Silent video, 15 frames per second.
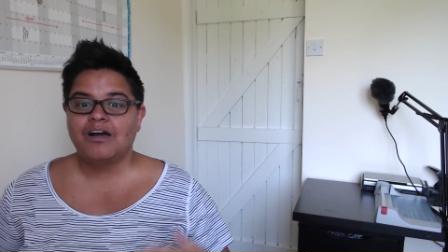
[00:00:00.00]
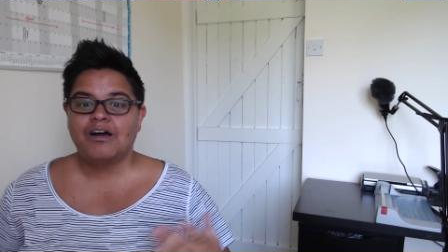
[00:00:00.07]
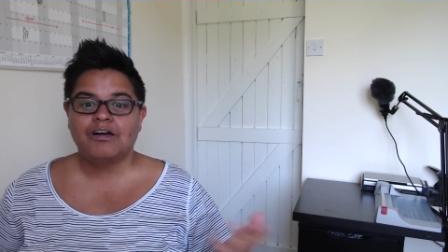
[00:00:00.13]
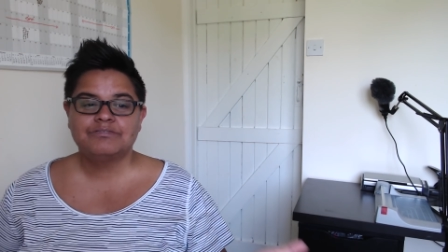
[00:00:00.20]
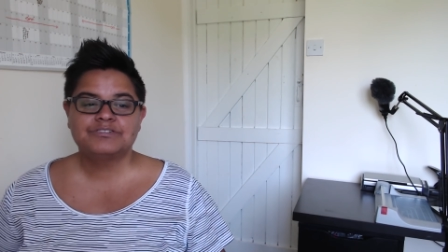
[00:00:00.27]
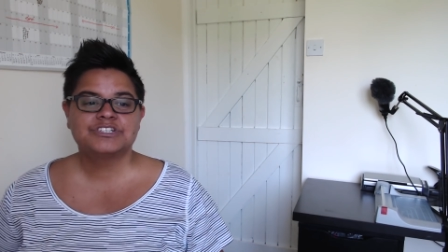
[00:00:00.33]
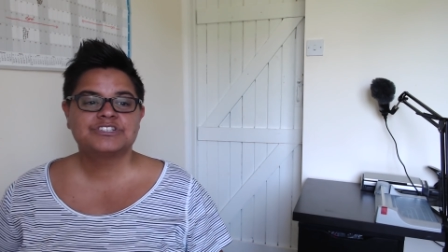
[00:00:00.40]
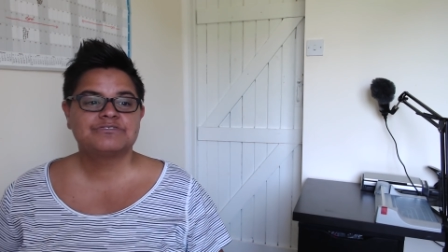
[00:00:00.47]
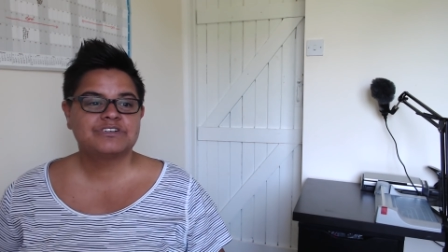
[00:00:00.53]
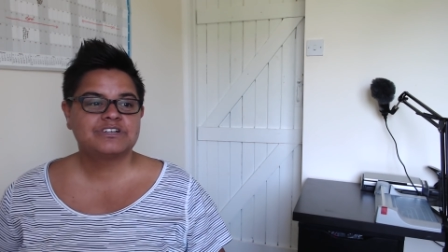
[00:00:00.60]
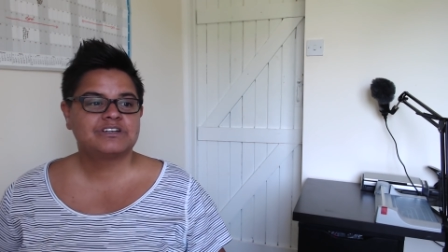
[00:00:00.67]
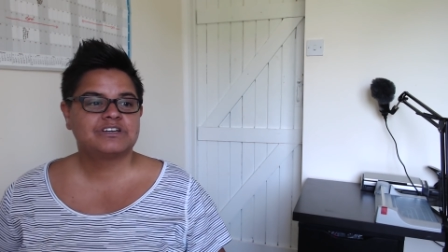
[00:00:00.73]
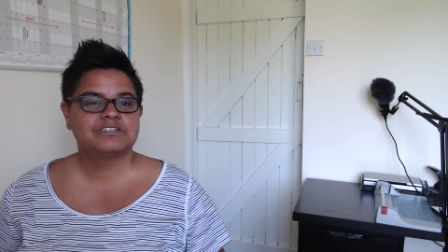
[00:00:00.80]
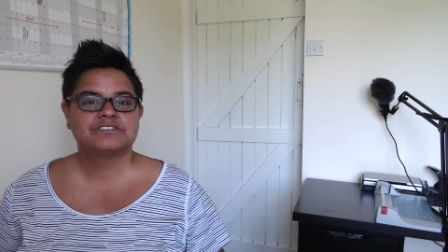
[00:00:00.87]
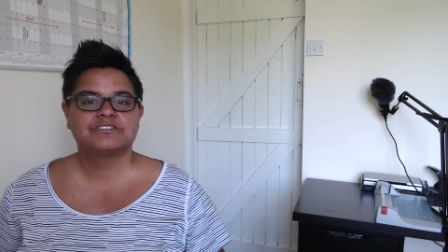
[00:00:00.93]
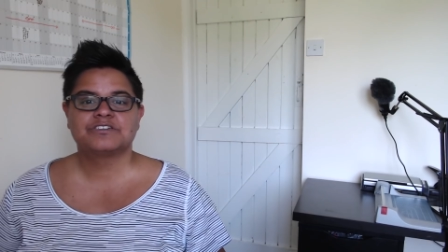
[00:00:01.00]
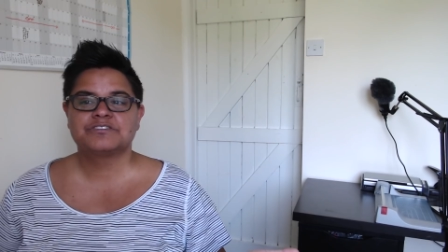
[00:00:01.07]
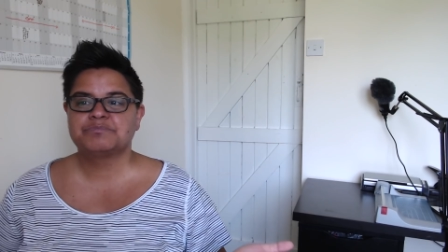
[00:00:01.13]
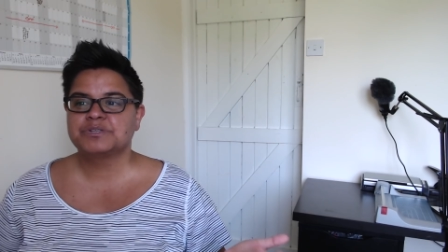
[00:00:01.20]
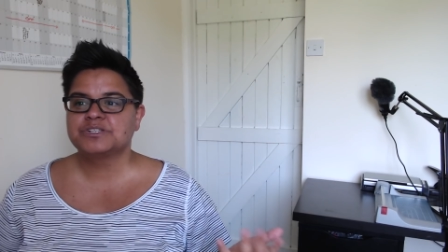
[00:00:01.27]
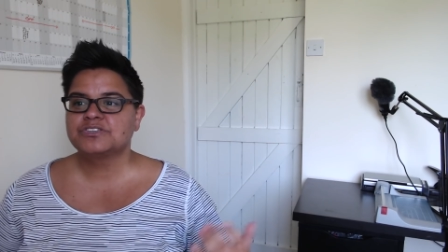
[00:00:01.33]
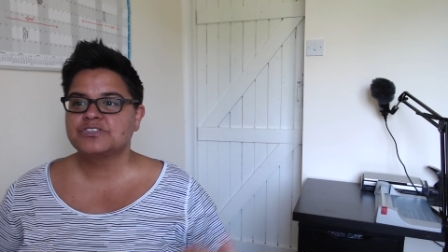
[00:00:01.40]
I've just realised I've
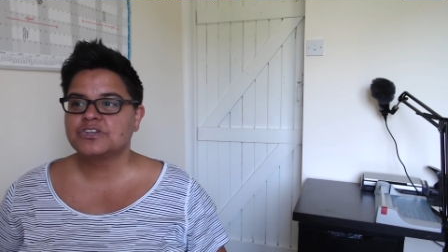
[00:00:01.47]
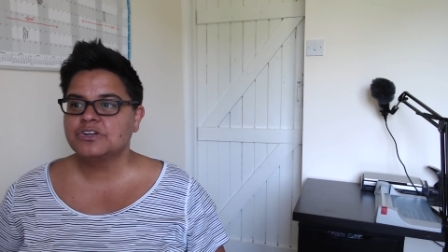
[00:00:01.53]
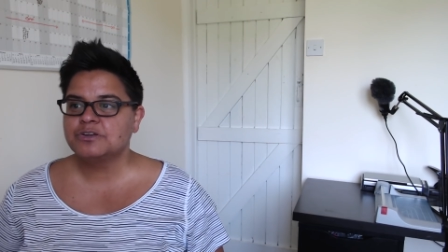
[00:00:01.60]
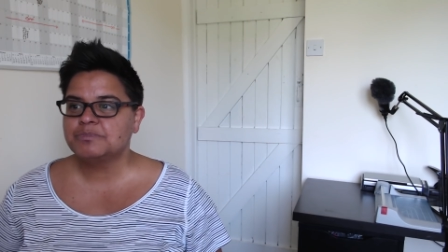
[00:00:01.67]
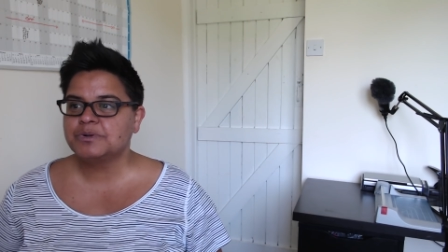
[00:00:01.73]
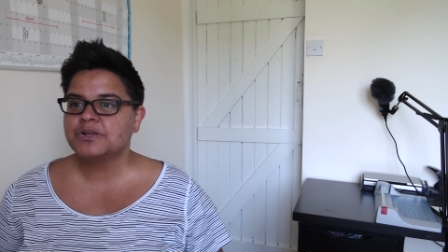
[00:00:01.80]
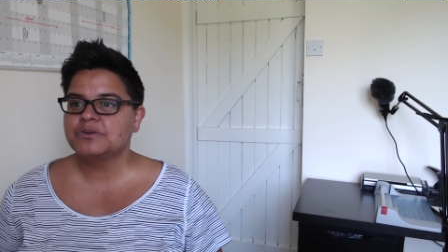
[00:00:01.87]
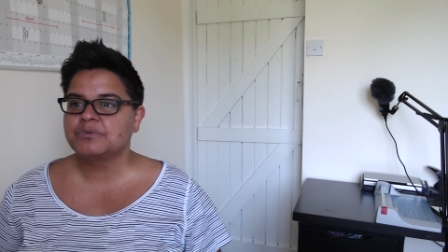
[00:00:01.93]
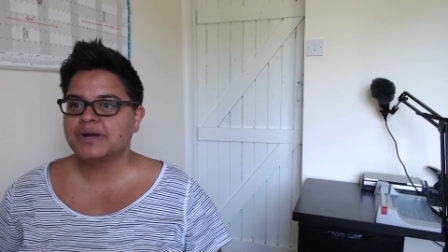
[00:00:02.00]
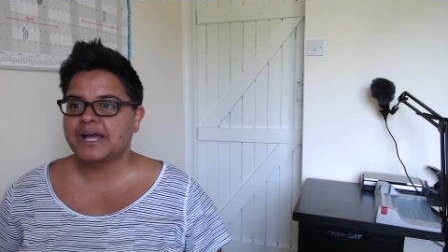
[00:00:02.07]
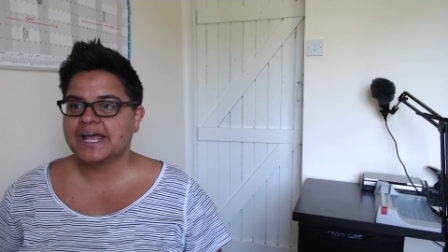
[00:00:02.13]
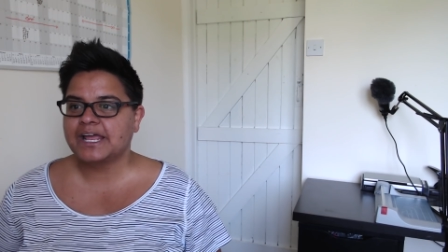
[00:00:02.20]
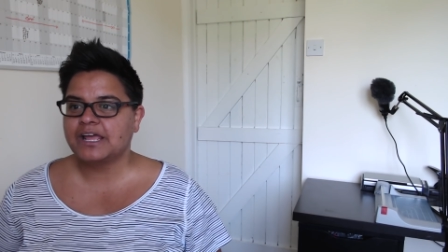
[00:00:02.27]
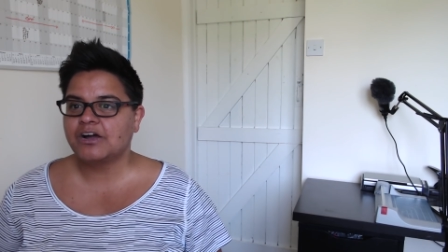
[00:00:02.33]
been so blown away